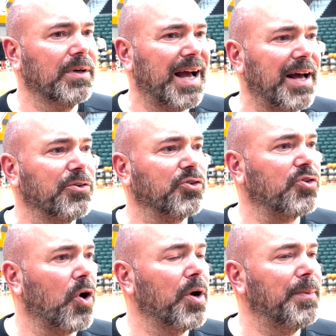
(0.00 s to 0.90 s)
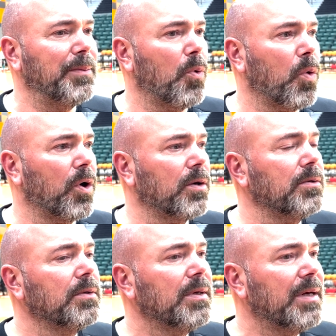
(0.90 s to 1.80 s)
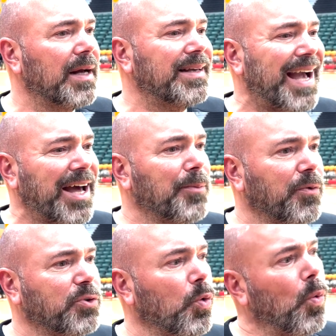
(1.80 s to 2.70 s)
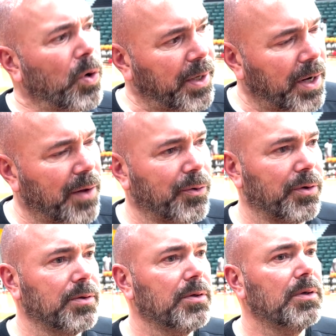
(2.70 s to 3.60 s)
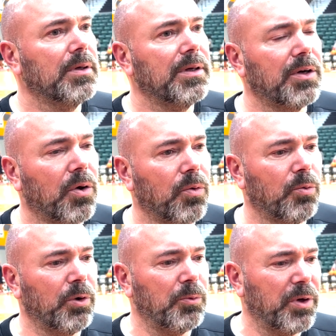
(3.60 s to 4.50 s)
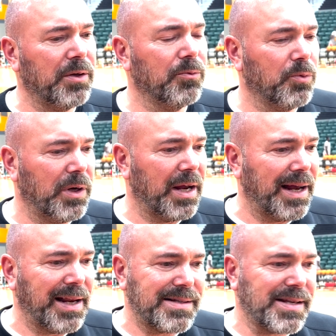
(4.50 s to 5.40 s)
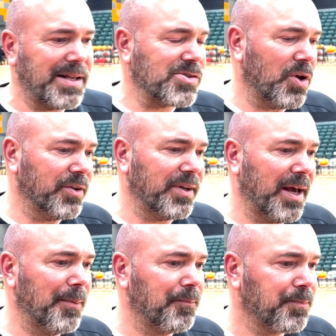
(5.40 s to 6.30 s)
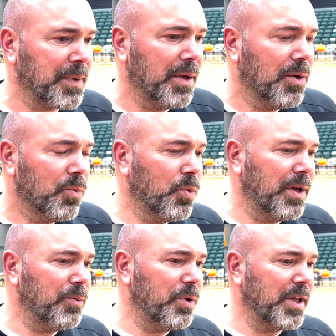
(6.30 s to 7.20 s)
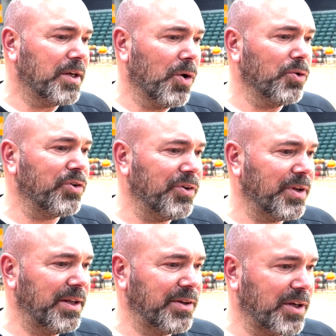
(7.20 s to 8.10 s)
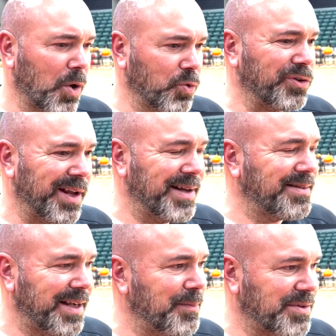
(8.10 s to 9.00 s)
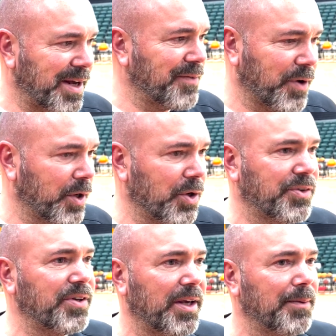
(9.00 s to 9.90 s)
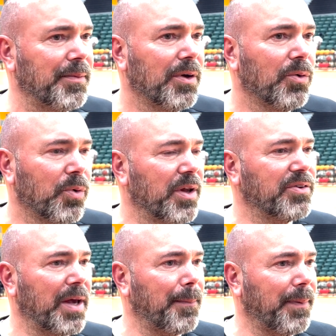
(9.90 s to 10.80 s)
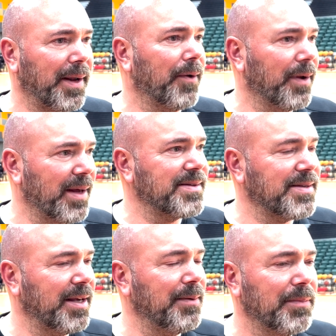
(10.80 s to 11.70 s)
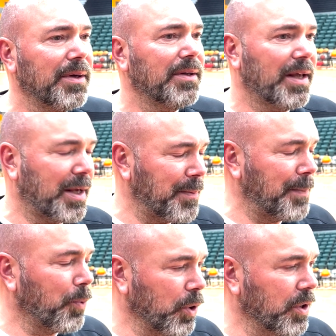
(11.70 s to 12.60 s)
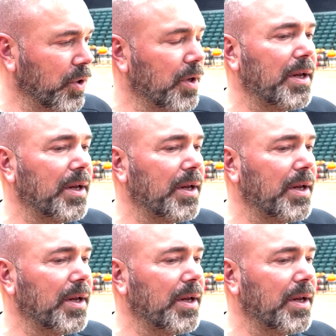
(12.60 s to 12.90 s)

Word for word: guys are starting to be more accountable to one another. You know, when, when I, I, say this all the time, when when the coach is, is a coach-led team, it's not a very good team. When it's a player-led team, it can be pretty good